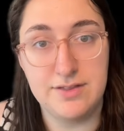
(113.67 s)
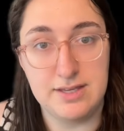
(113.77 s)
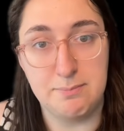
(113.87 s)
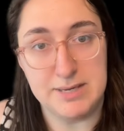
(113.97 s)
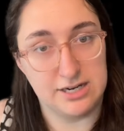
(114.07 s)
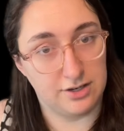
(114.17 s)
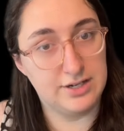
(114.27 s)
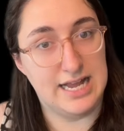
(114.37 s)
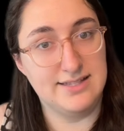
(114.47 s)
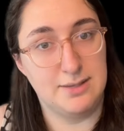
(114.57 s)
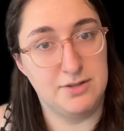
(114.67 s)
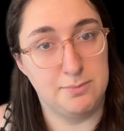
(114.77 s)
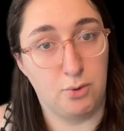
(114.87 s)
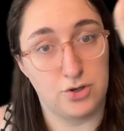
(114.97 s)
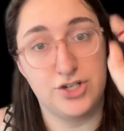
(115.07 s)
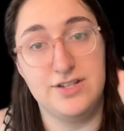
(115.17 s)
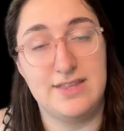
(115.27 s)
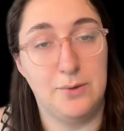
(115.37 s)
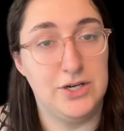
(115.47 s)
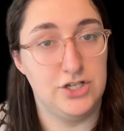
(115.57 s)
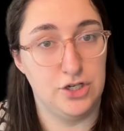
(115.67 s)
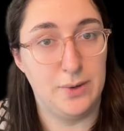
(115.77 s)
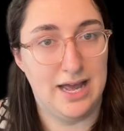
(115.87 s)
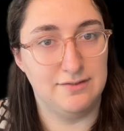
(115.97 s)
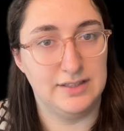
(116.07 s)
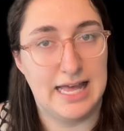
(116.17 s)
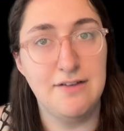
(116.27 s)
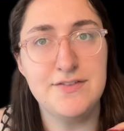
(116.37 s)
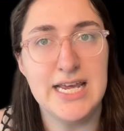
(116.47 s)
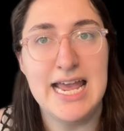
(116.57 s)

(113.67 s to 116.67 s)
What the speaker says: the beard and some of the portions that we do have left.